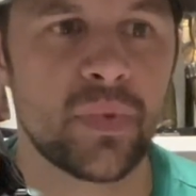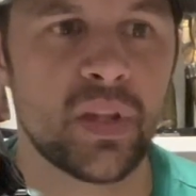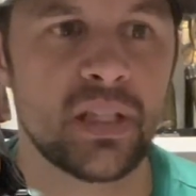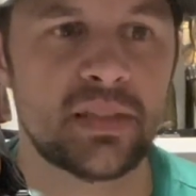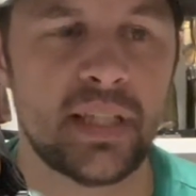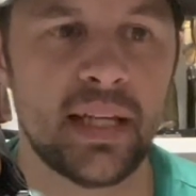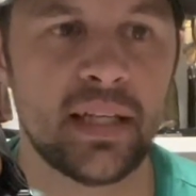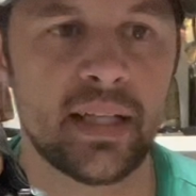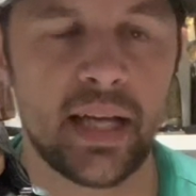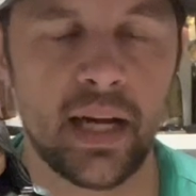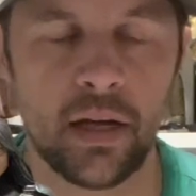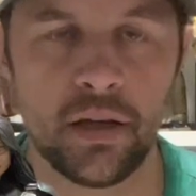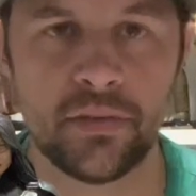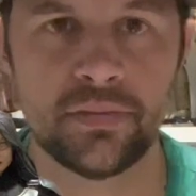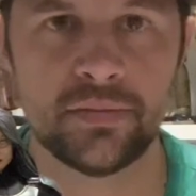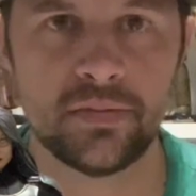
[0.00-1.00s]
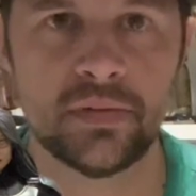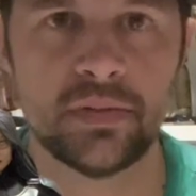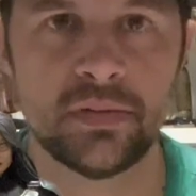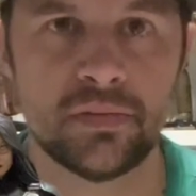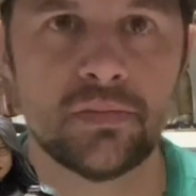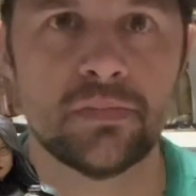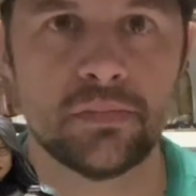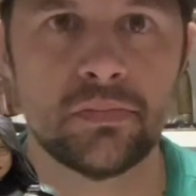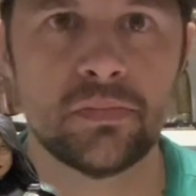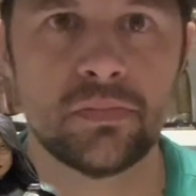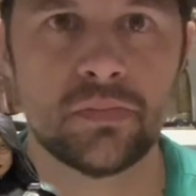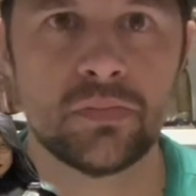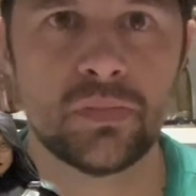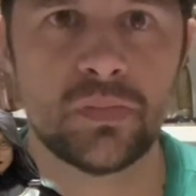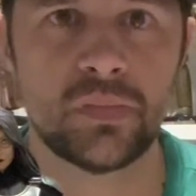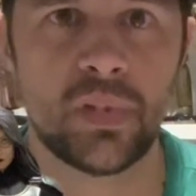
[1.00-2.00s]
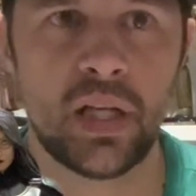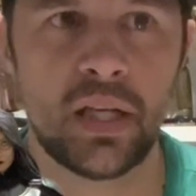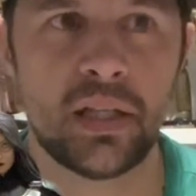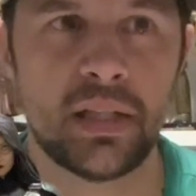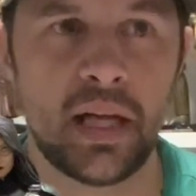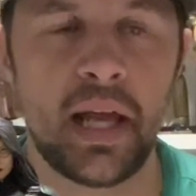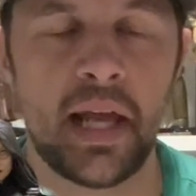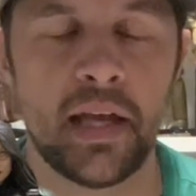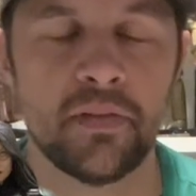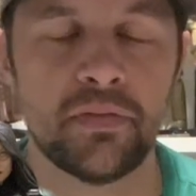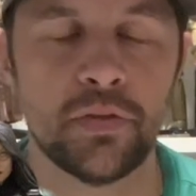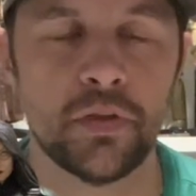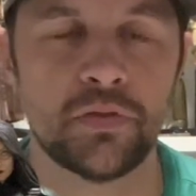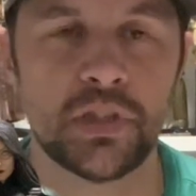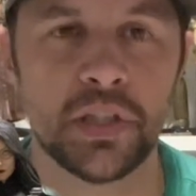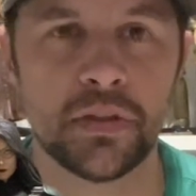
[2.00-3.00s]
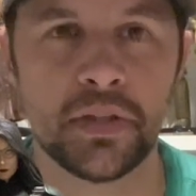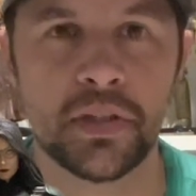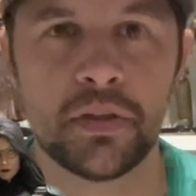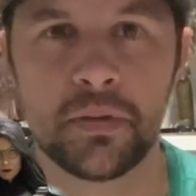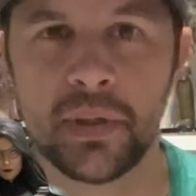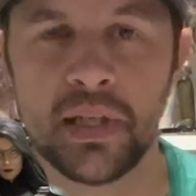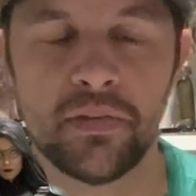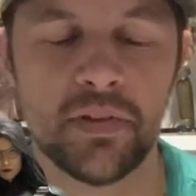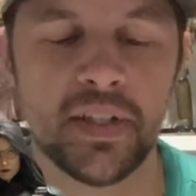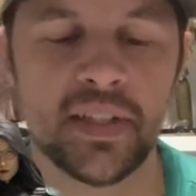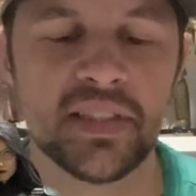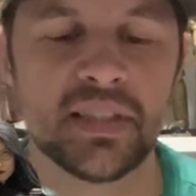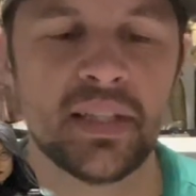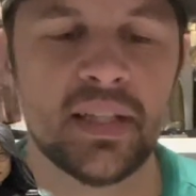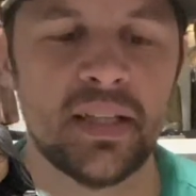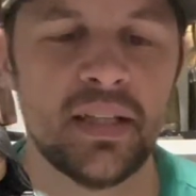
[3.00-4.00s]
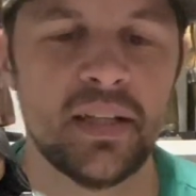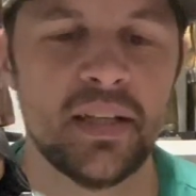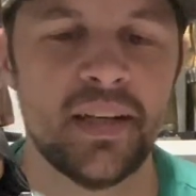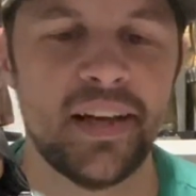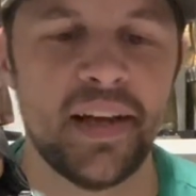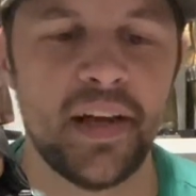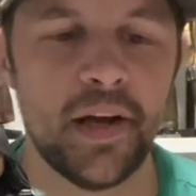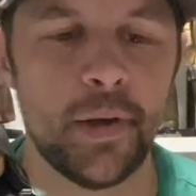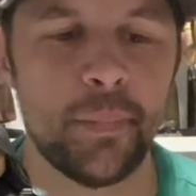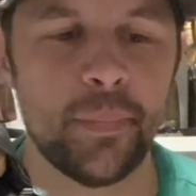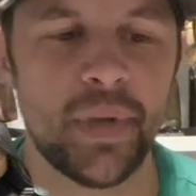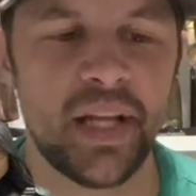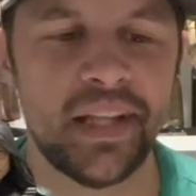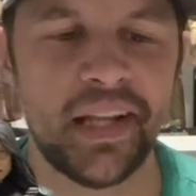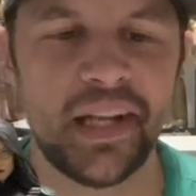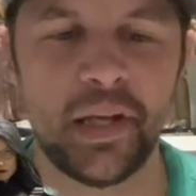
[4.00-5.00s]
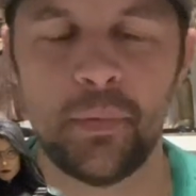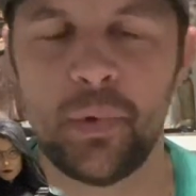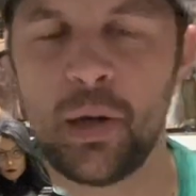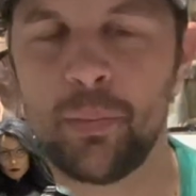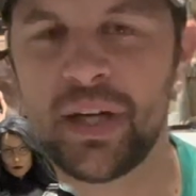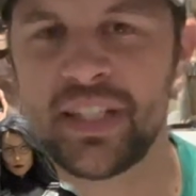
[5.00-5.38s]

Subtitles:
Taking care of a handful of children, three of us. And then he met my